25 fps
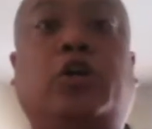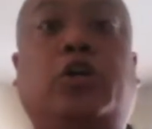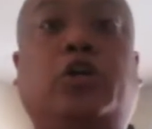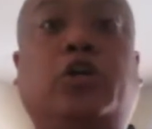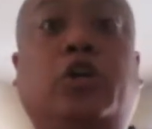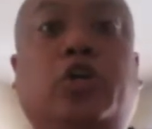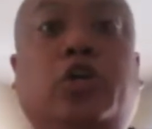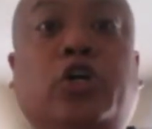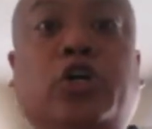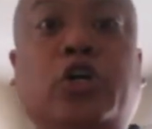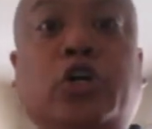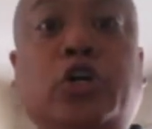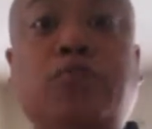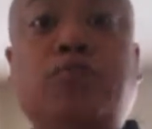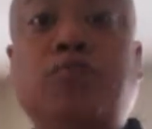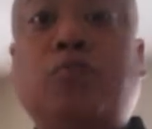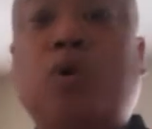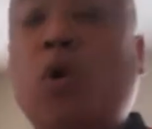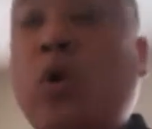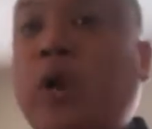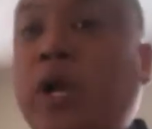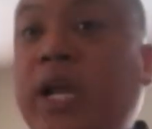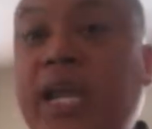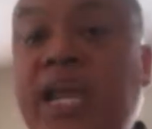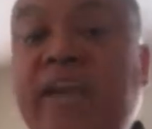Good
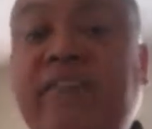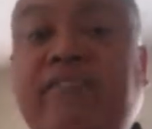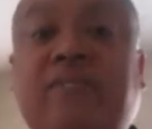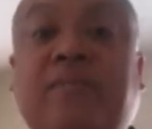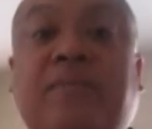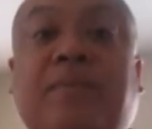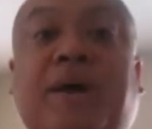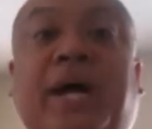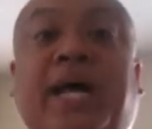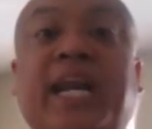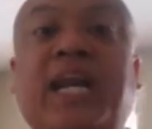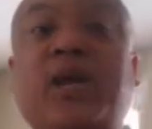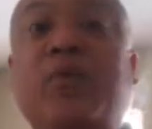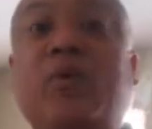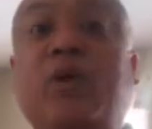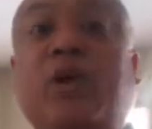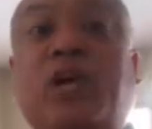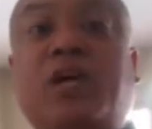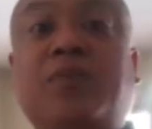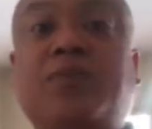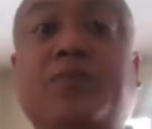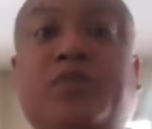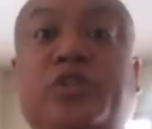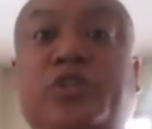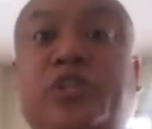morning, everybody.
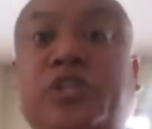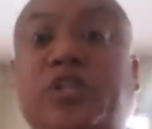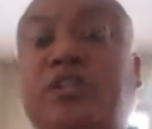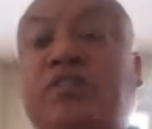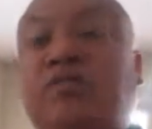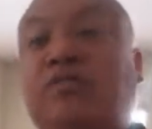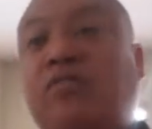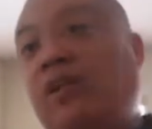Welcome to another